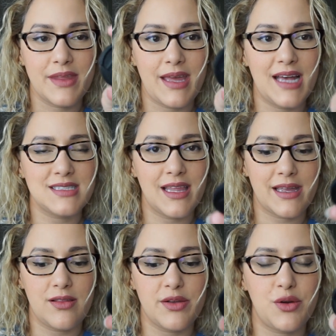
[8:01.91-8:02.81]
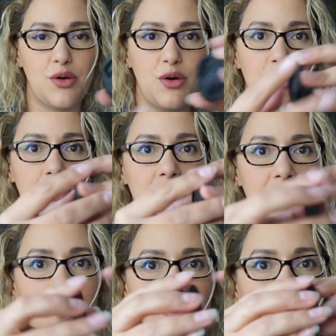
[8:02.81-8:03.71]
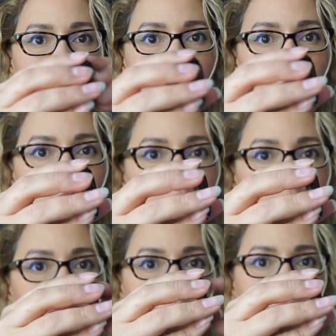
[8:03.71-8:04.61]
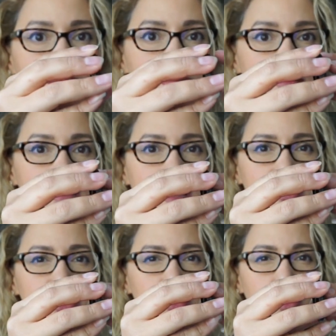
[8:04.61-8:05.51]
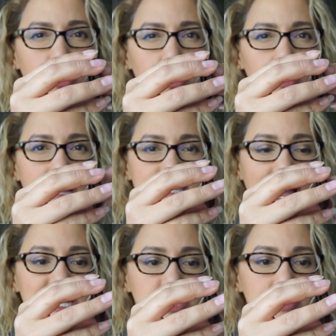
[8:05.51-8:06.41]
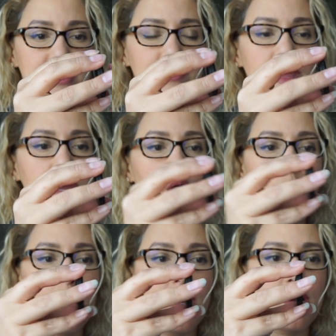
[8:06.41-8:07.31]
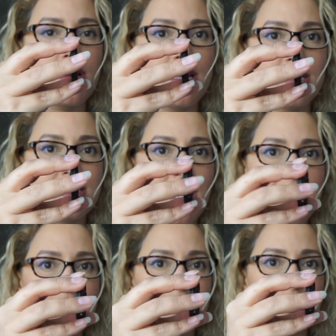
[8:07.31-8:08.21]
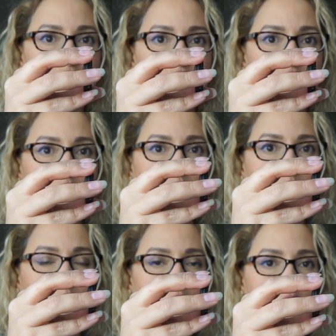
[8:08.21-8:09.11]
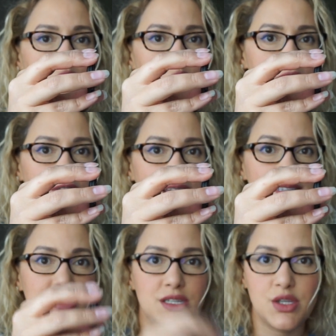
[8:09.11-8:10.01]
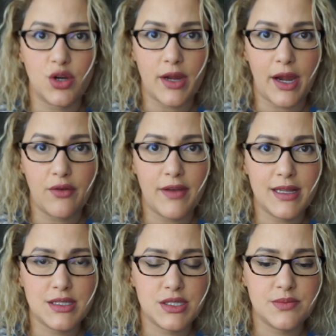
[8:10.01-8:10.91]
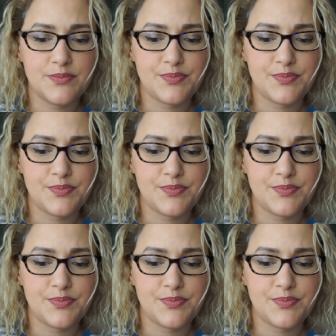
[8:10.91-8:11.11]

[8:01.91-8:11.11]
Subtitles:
It has like a little thing where, like a little attachment where it attaches to your vent, your air vent